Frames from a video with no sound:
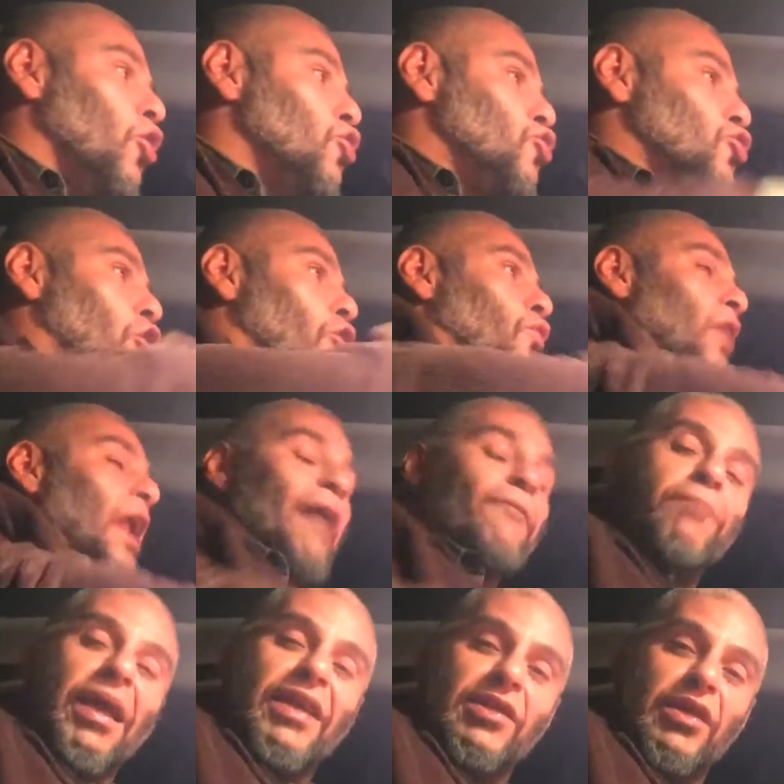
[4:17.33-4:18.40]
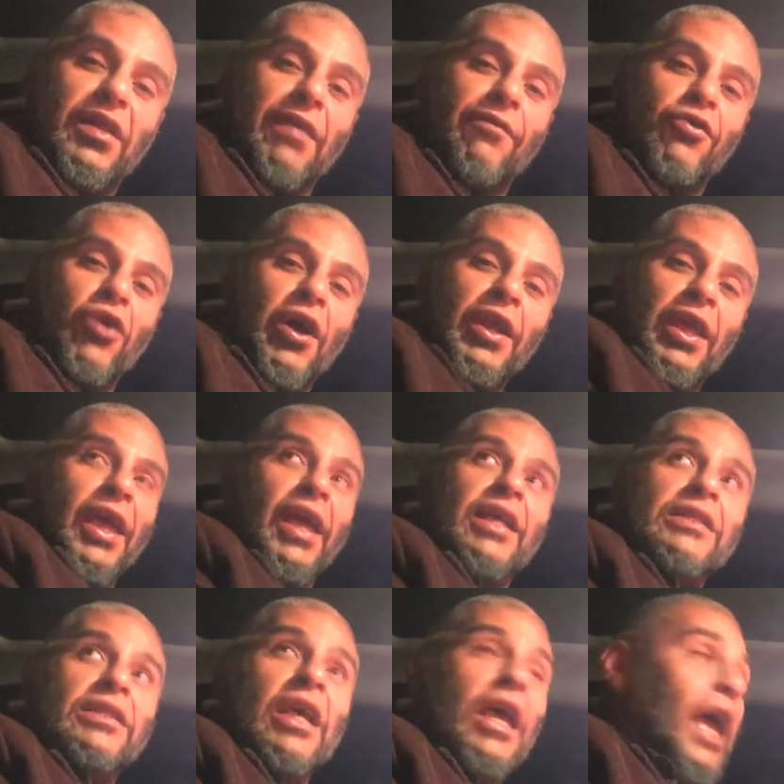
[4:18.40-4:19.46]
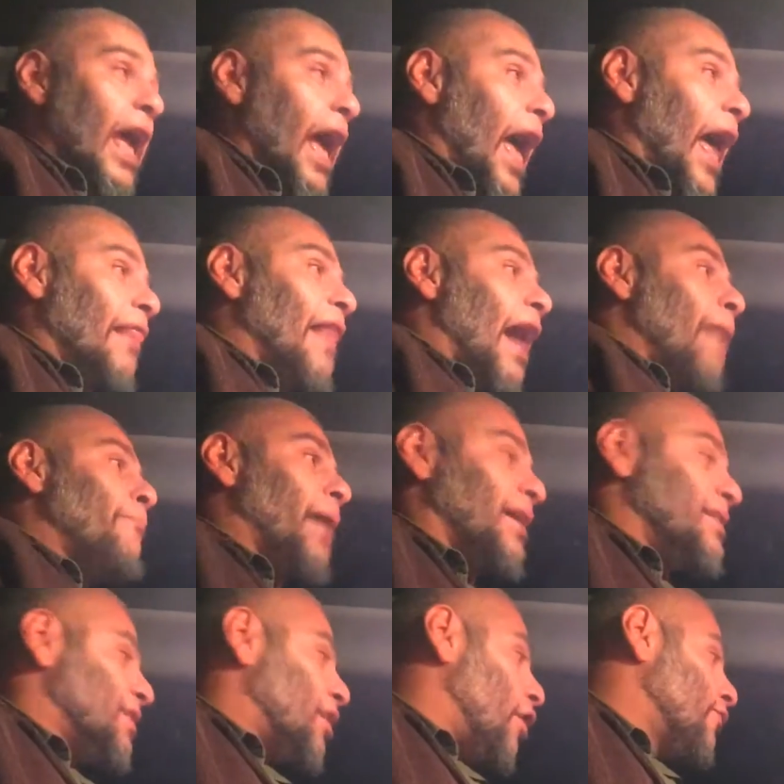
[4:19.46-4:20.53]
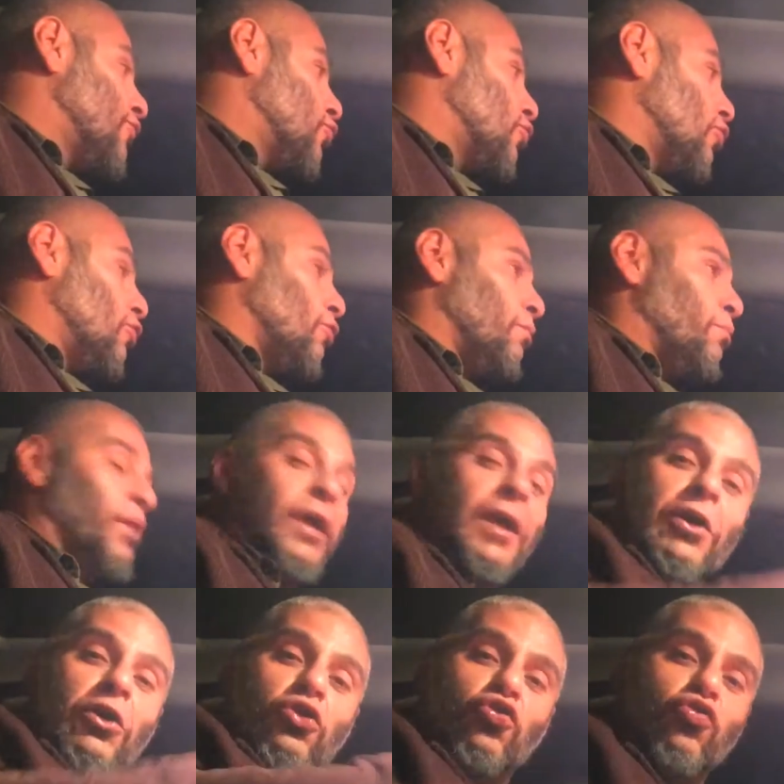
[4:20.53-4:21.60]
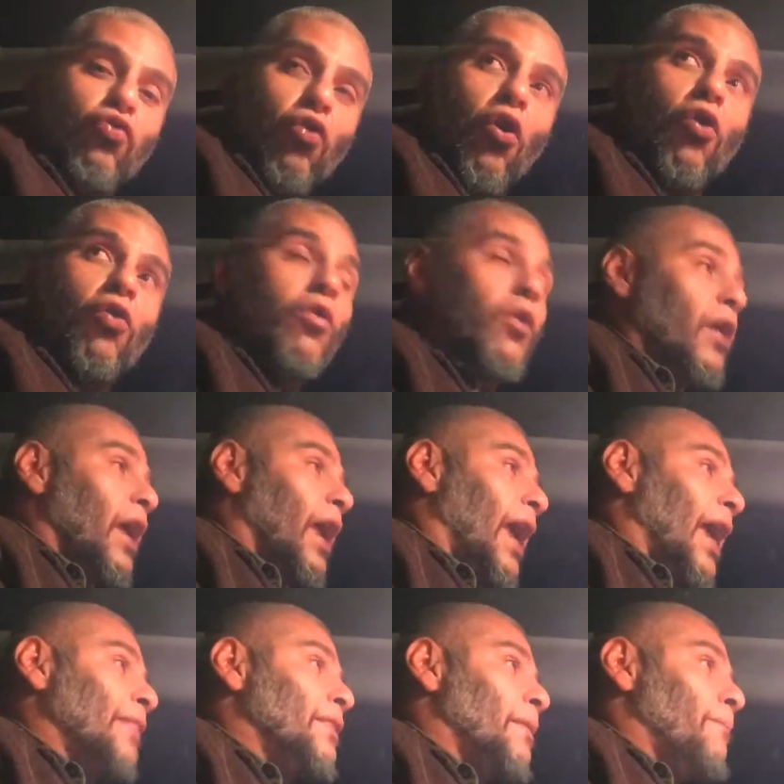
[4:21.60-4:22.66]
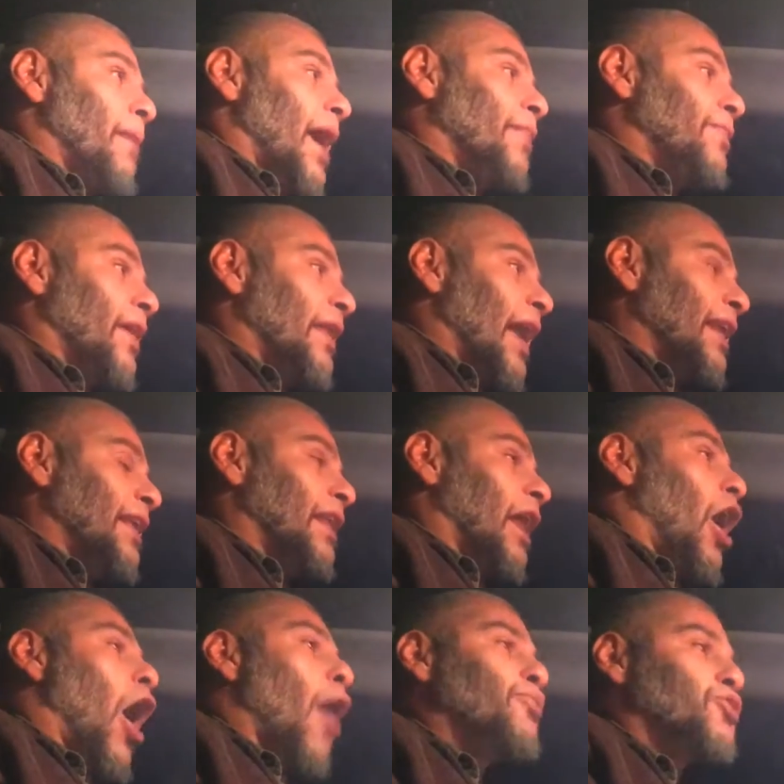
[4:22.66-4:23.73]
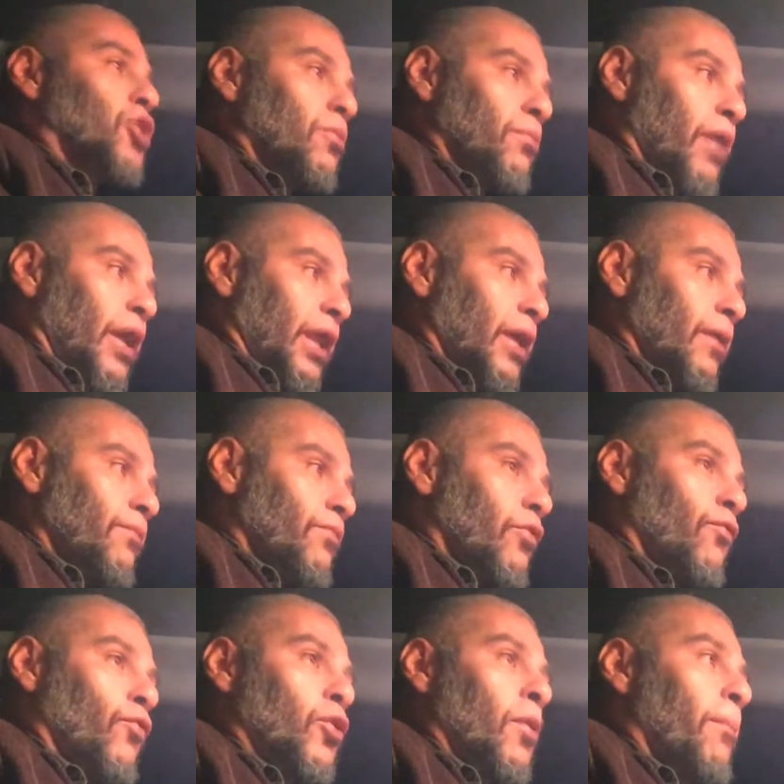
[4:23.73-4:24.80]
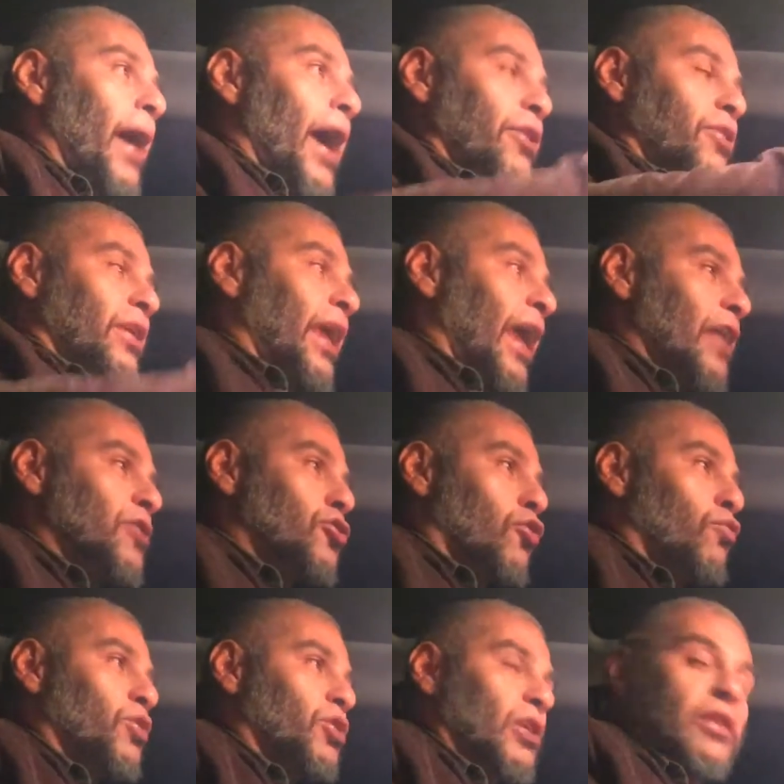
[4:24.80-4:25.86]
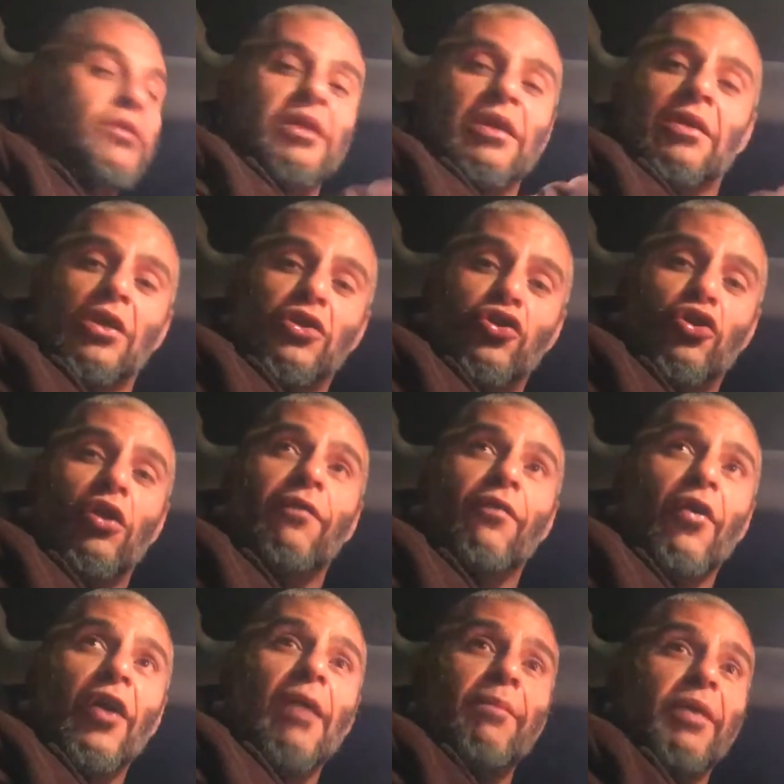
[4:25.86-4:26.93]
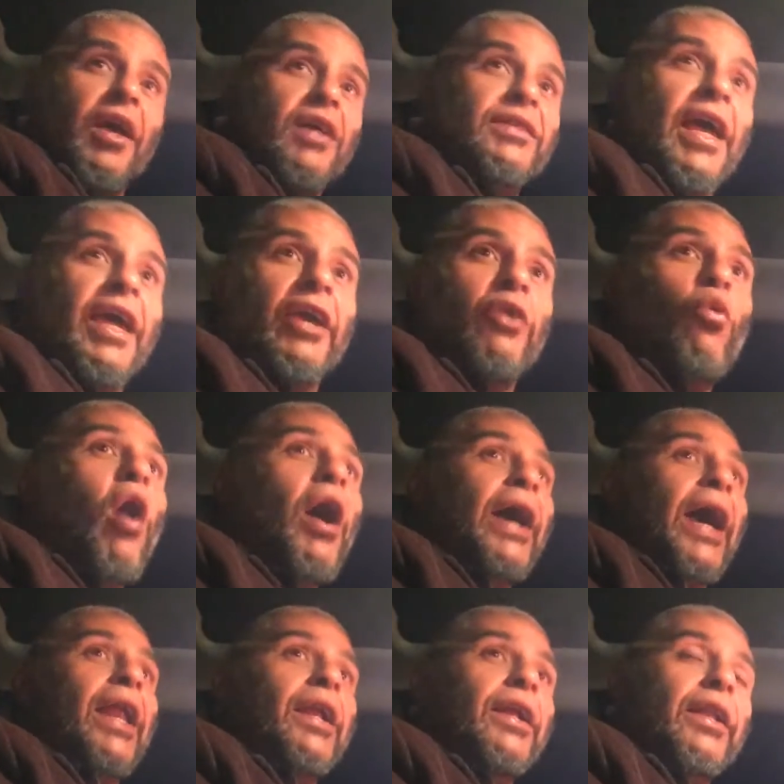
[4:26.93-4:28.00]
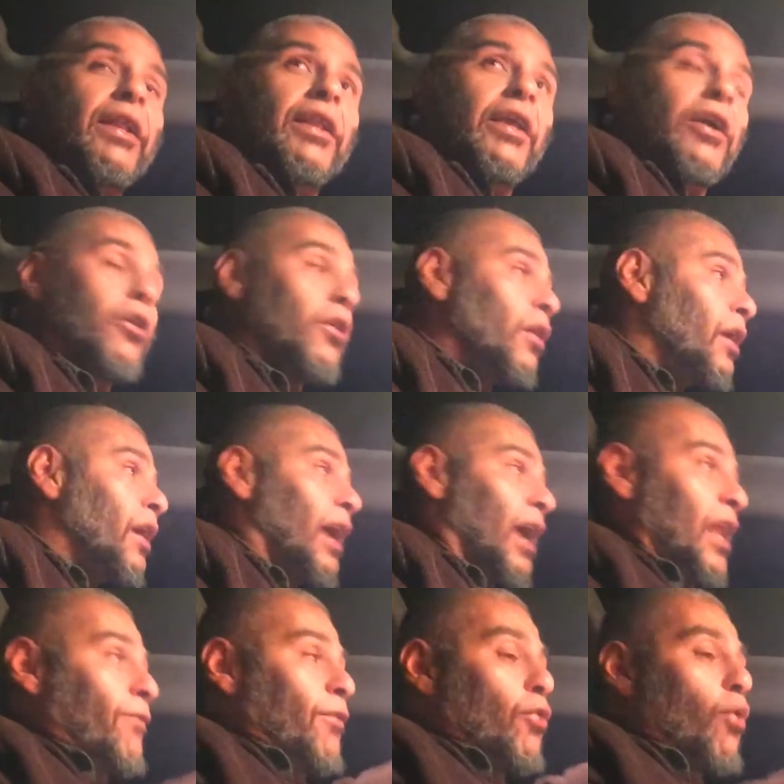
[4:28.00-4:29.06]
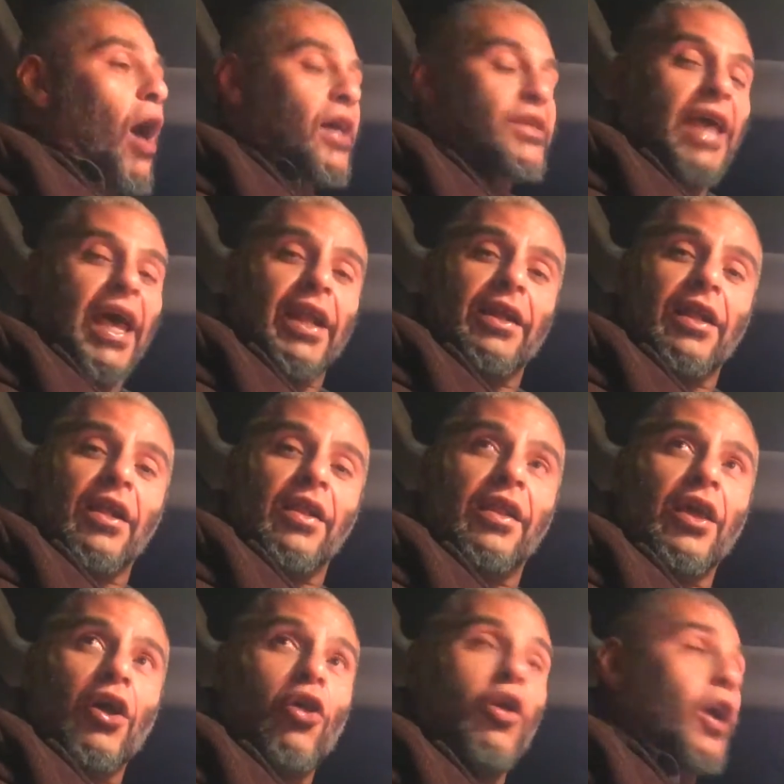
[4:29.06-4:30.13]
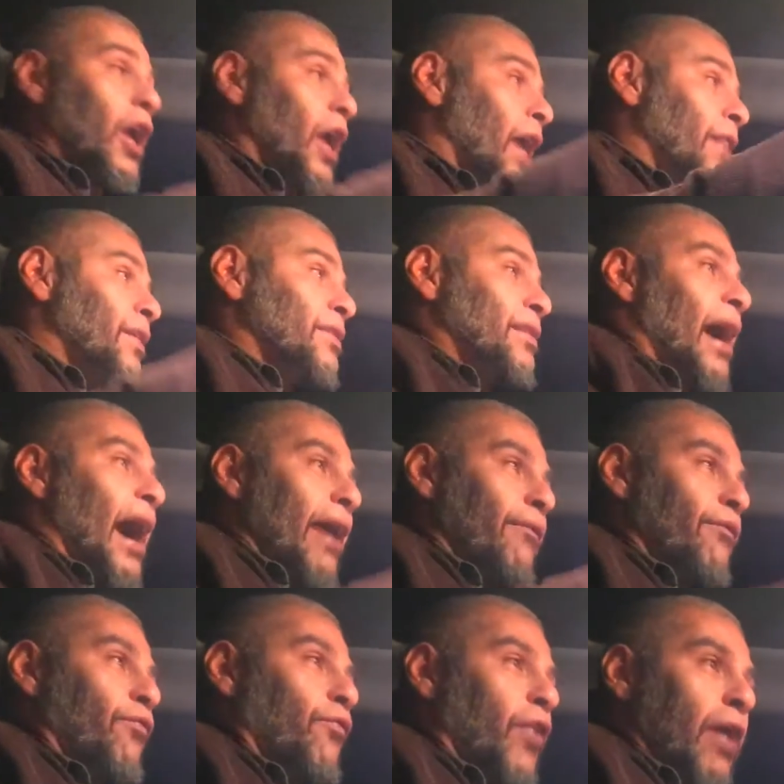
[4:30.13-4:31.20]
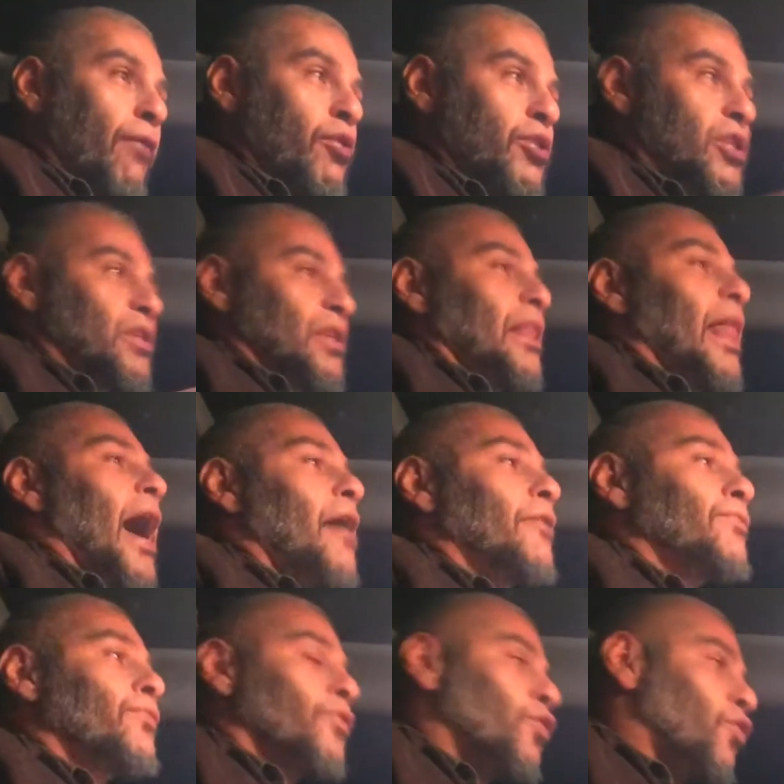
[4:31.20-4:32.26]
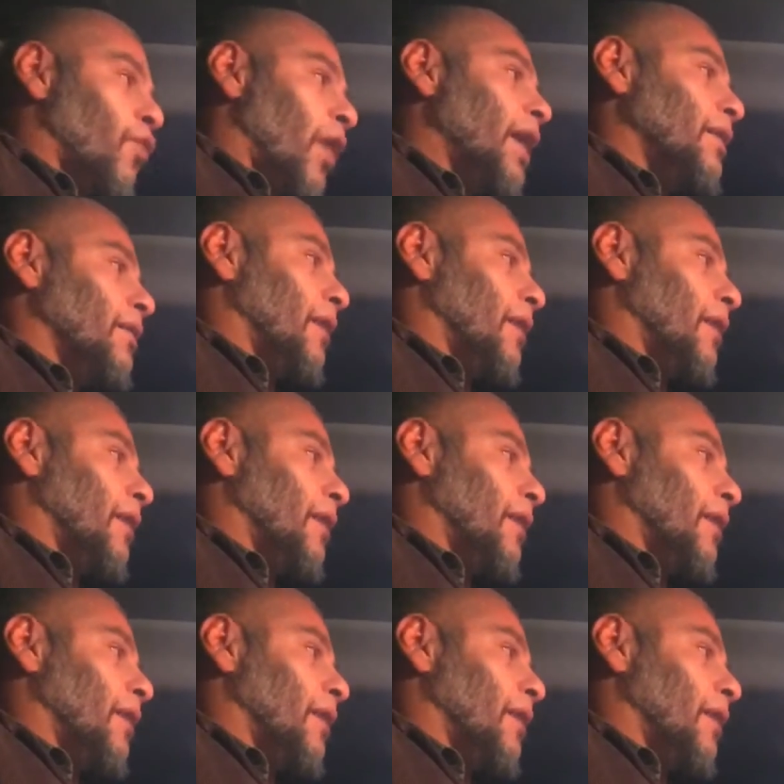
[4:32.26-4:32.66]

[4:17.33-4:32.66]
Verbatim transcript: So what I've basically done is allow myself to be in control and demand that I need the option money for the buyer to cancel, which uh, is good for him because now he can walk out of the deal. And if he walks out of the deal in the time frame which is allowed, great,